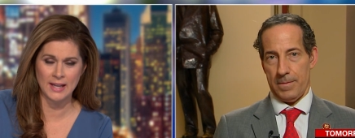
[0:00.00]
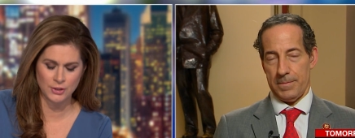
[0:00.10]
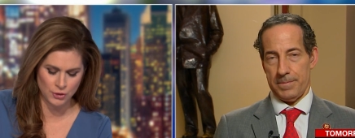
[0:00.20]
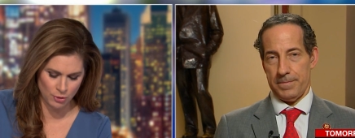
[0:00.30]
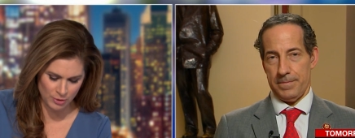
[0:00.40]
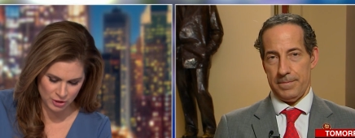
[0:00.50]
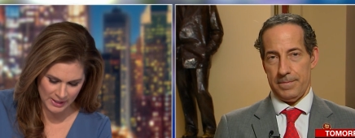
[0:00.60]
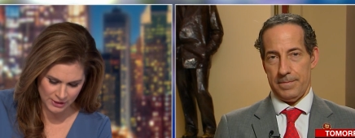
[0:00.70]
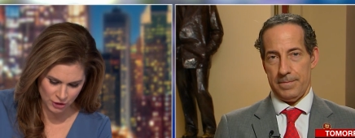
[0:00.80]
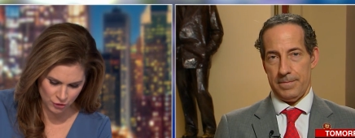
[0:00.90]
Speaker 1: against her, which
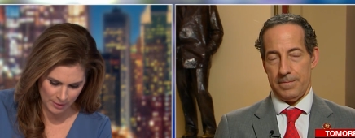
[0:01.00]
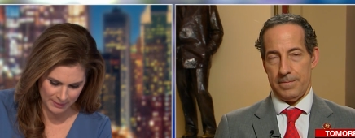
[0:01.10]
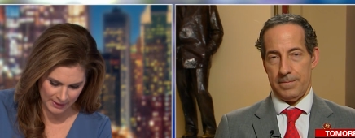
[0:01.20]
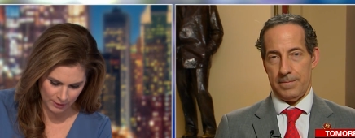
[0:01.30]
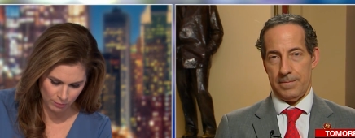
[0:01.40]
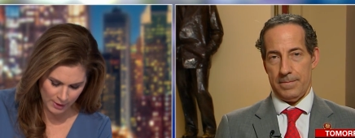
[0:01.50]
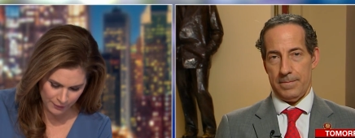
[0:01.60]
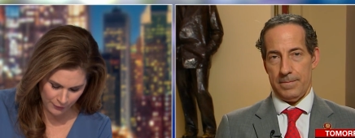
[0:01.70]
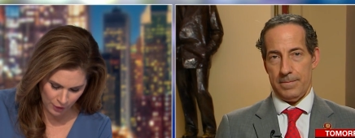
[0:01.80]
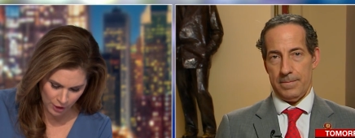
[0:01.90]
led to Trump getting rid
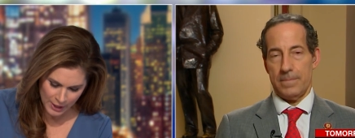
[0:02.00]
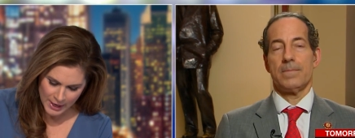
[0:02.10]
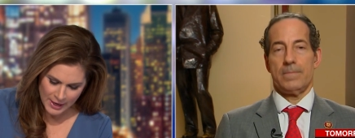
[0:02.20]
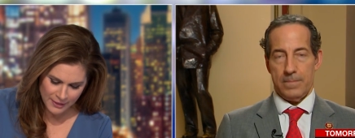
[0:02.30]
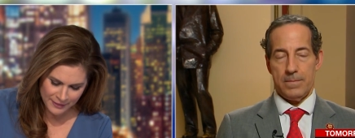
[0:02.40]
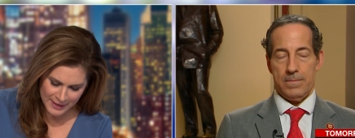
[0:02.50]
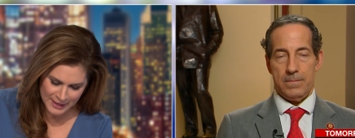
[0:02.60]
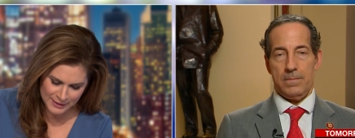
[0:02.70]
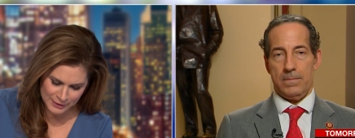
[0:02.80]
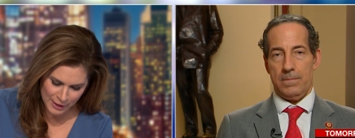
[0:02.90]
of her. The thing
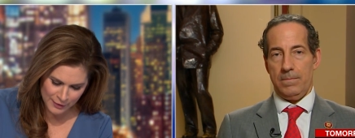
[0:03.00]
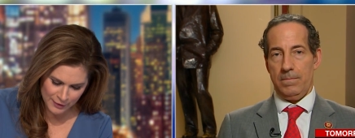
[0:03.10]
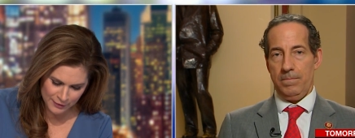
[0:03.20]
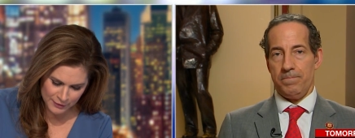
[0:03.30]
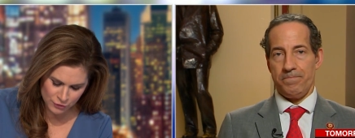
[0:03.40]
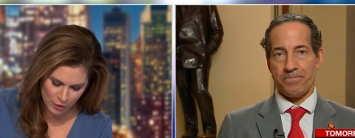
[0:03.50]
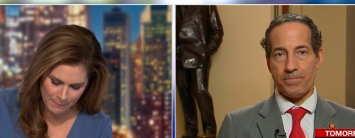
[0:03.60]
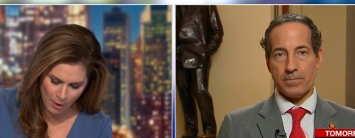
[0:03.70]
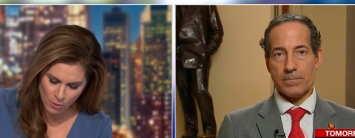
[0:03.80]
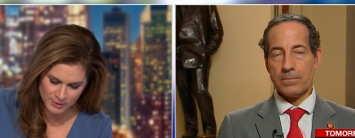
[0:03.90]
is, uh, that,
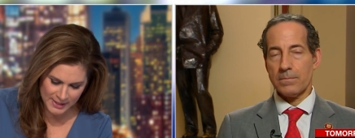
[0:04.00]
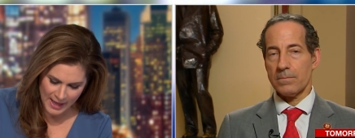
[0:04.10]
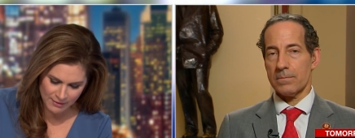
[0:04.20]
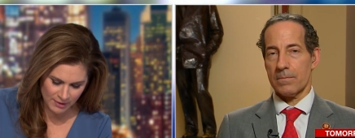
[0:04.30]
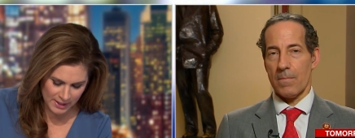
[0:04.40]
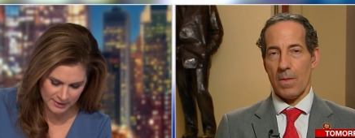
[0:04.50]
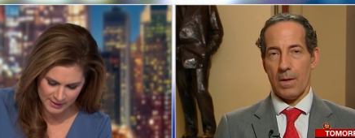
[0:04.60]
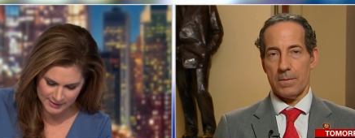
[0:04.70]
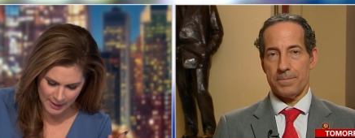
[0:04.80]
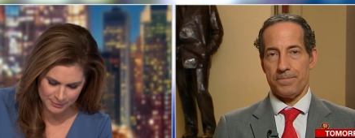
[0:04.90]
Trump owns that, right? He
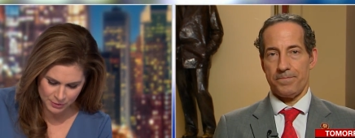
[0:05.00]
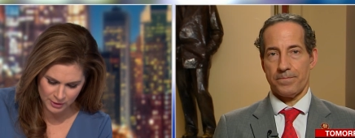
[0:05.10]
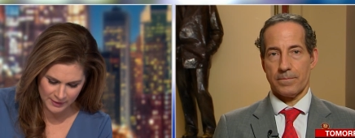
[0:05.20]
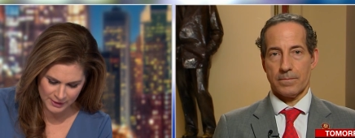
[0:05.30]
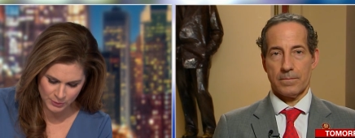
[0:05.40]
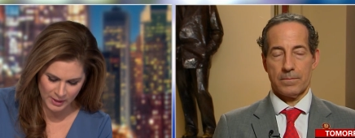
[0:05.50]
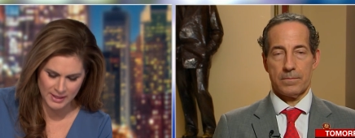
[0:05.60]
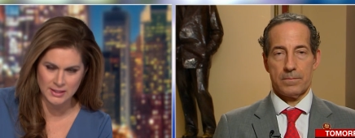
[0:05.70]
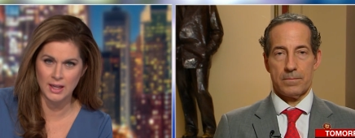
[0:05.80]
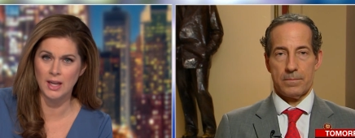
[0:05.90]
says, absolutely, that's what
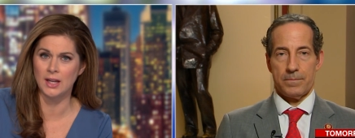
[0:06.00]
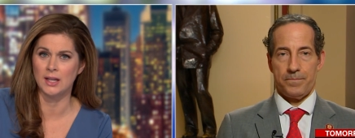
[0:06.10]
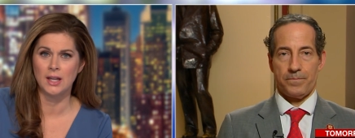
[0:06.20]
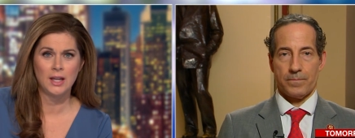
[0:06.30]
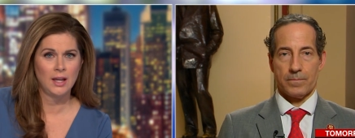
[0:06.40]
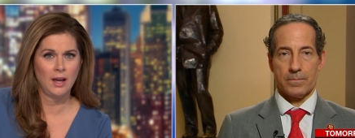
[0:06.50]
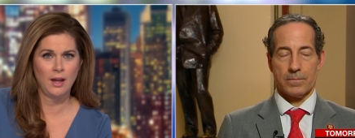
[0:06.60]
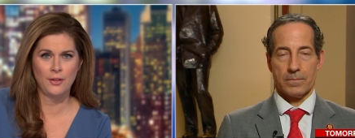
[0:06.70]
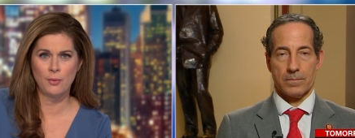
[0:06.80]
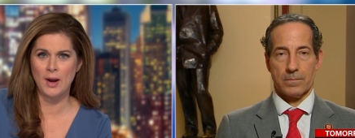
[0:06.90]
I did. And
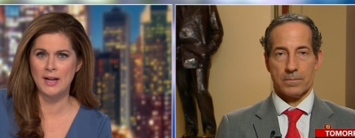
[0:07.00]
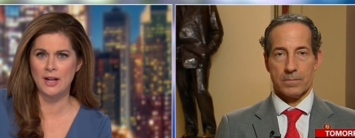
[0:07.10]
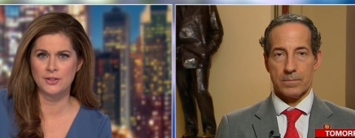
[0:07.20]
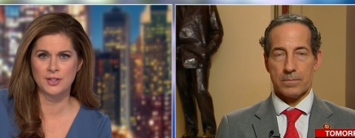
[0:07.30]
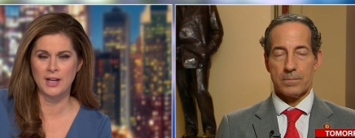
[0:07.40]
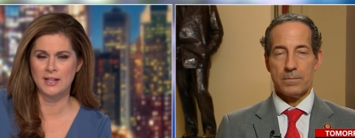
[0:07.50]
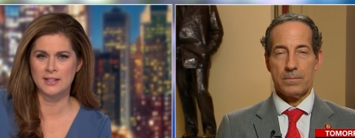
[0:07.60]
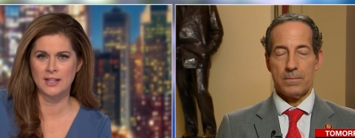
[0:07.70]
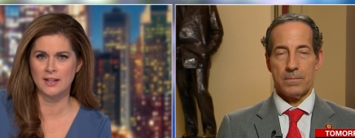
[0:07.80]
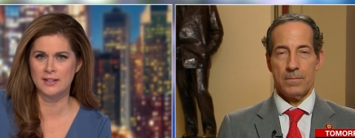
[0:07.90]
uh, the White House tonight
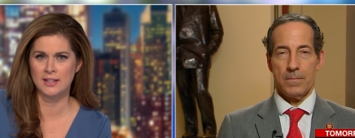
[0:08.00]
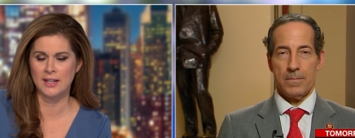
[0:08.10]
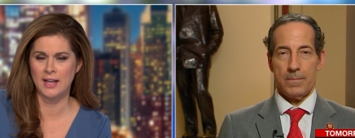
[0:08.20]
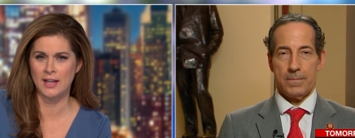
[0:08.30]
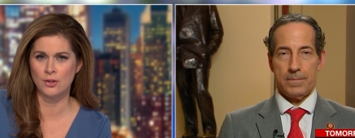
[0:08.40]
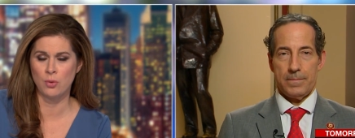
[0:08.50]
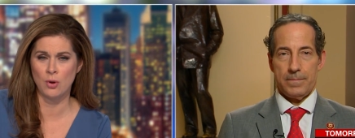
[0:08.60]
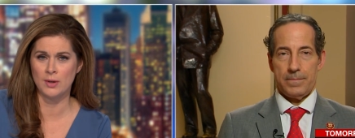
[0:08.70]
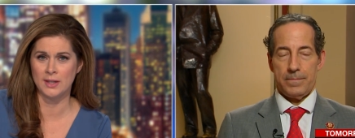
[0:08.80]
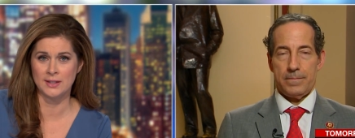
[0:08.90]
is telling CNN,
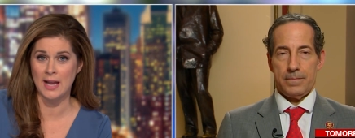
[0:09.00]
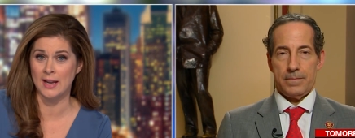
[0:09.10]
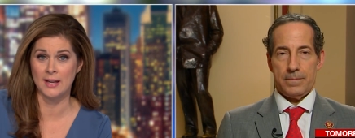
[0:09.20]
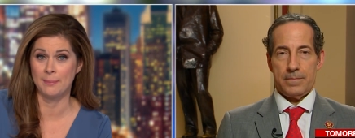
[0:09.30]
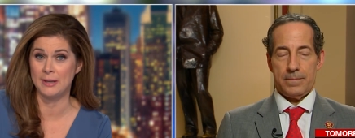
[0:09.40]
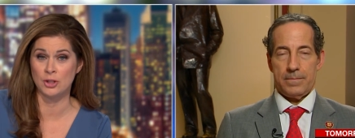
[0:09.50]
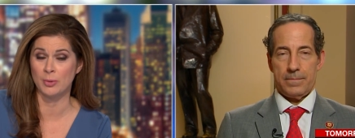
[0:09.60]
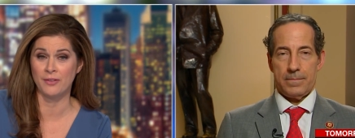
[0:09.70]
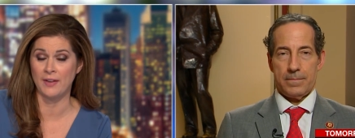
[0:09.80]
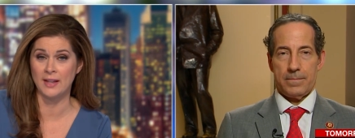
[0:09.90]
quote, is that an
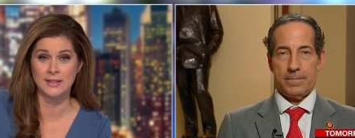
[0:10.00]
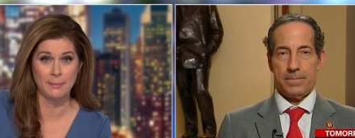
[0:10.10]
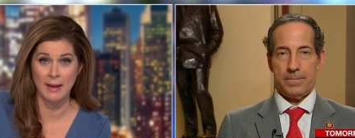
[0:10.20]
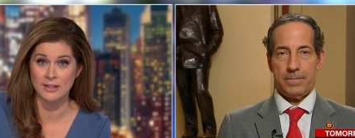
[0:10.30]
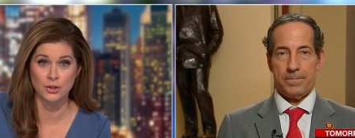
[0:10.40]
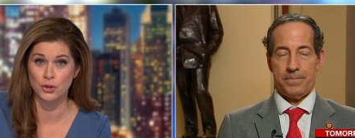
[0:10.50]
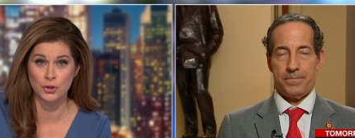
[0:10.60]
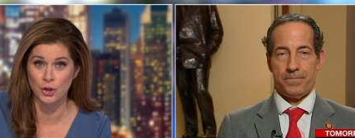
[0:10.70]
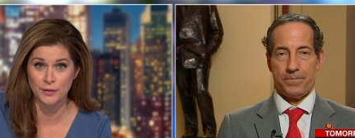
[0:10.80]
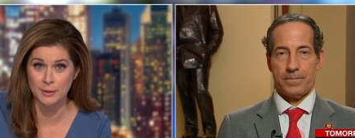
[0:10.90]
impeachable offense? Ambassadors
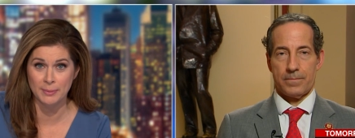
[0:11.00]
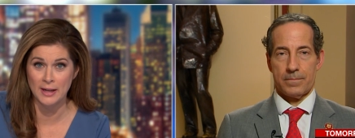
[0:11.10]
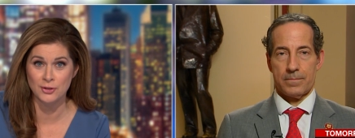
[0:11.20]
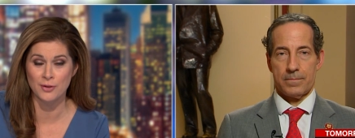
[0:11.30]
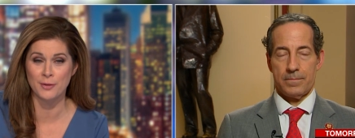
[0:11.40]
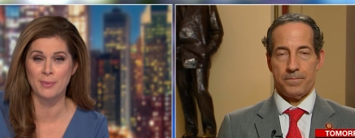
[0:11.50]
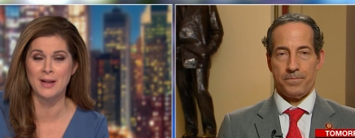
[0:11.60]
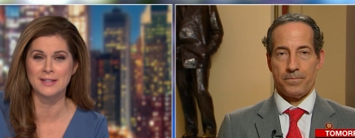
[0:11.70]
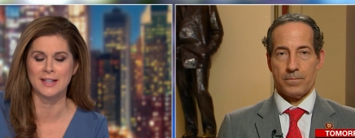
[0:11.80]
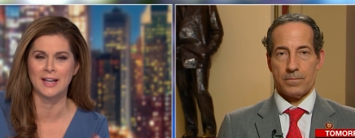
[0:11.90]
serve at the pleasure of the
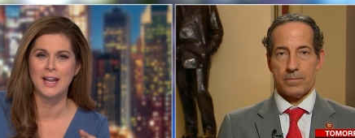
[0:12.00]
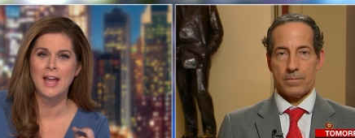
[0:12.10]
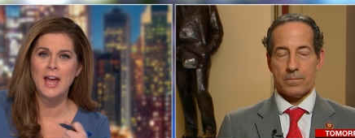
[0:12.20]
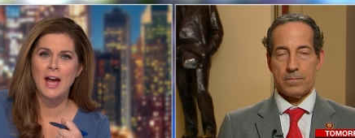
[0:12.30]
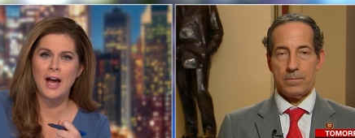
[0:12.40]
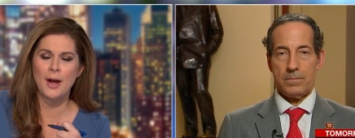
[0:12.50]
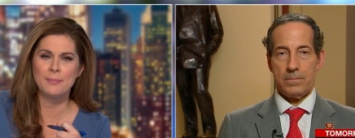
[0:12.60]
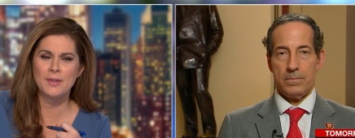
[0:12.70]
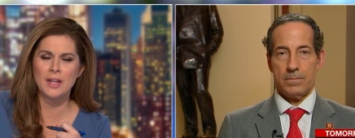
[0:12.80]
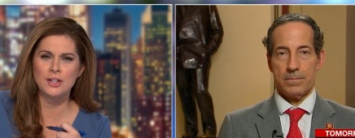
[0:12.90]
president.
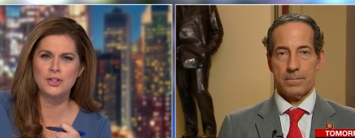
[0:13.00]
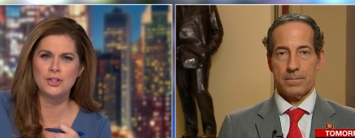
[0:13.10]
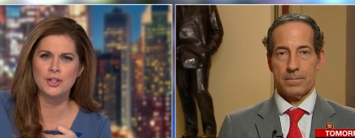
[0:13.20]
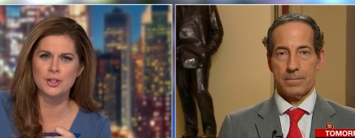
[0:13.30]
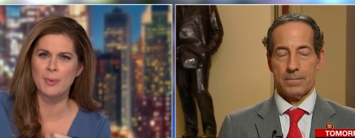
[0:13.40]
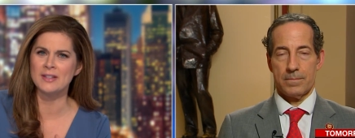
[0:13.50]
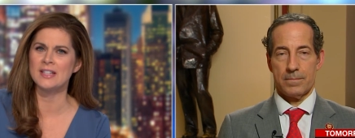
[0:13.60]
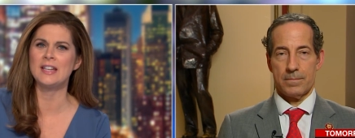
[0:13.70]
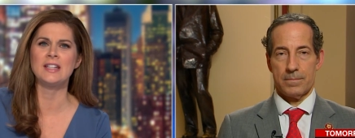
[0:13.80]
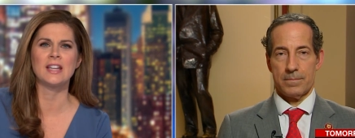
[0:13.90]
Um, eh, does the
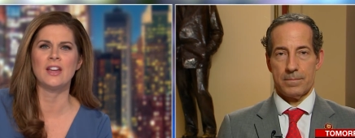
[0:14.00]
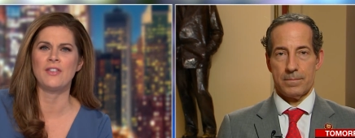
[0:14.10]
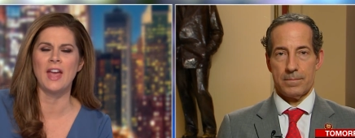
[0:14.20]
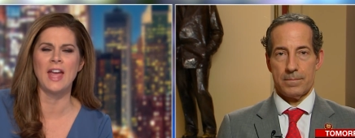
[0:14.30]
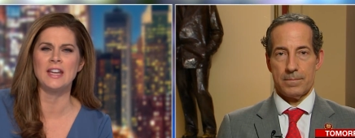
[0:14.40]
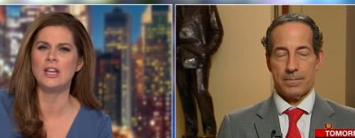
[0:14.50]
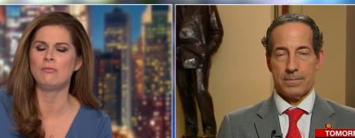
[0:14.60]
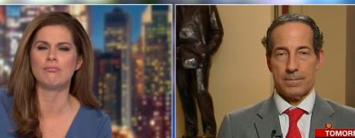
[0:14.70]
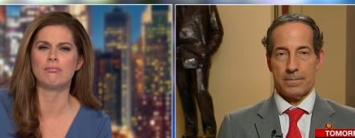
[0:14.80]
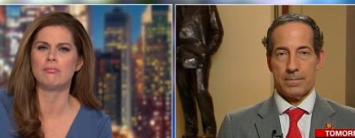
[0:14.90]
president need to give any